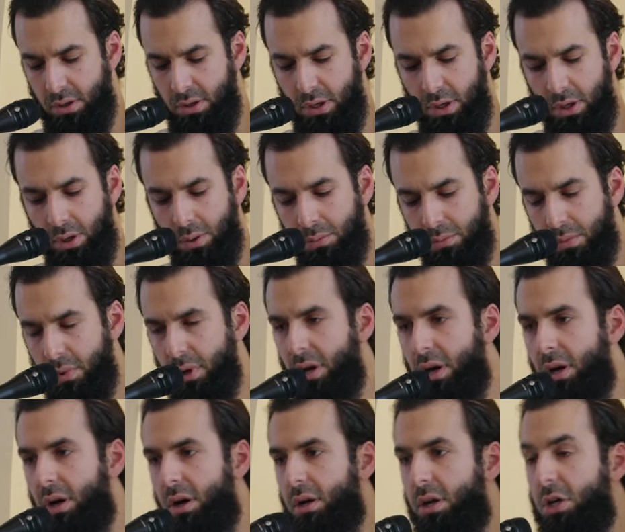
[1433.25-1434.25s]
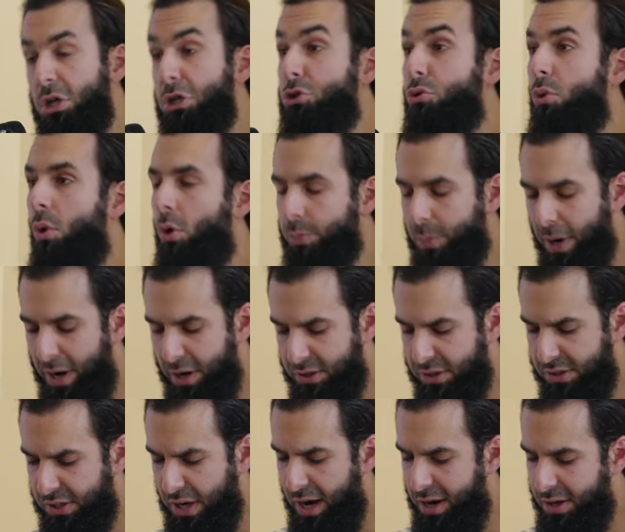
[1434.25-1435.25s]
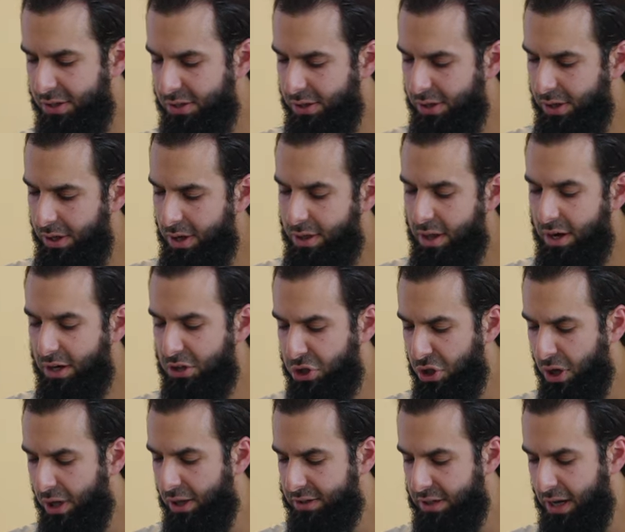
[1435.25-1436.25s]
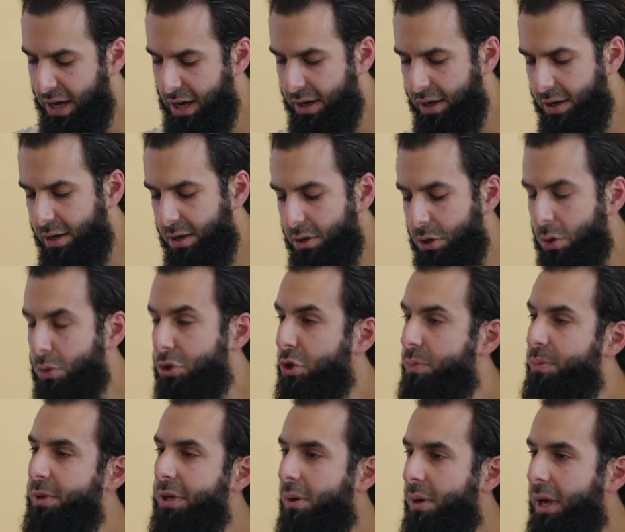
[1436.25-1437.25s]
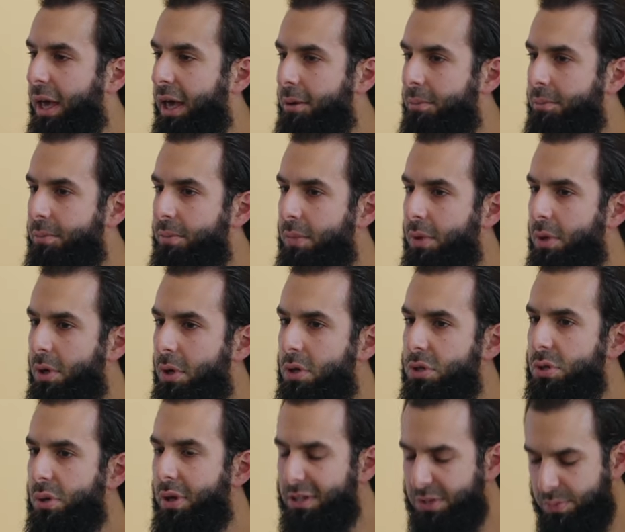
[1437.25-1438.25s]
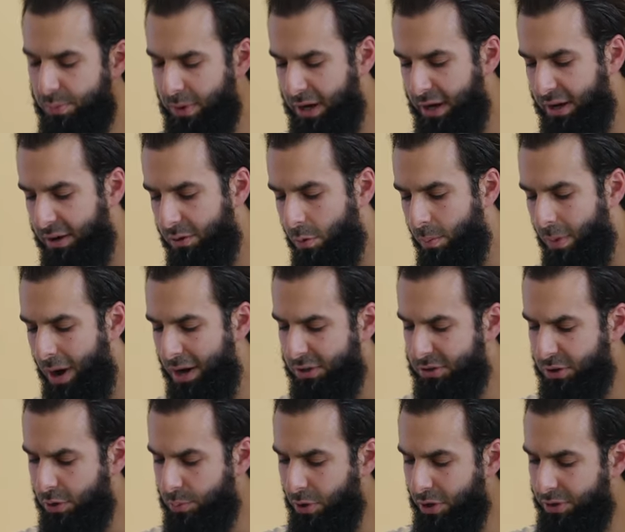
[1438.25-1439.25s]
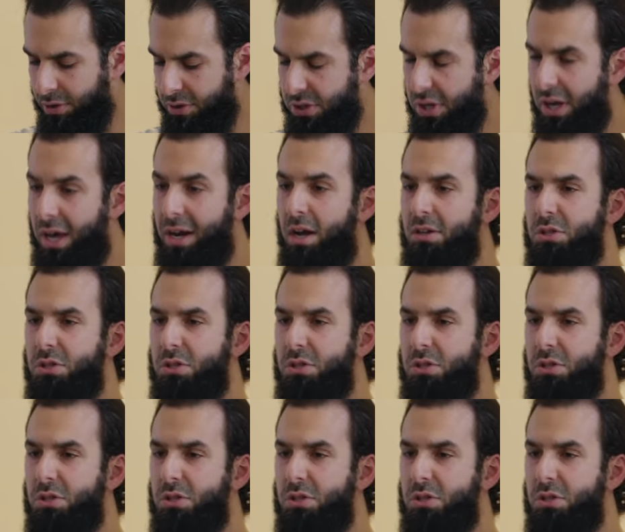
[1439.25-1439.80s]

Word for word: you know, uh, controlled by your desires. Then, in ta'ala, you should be okay. So that's my reminder to the brothers. And I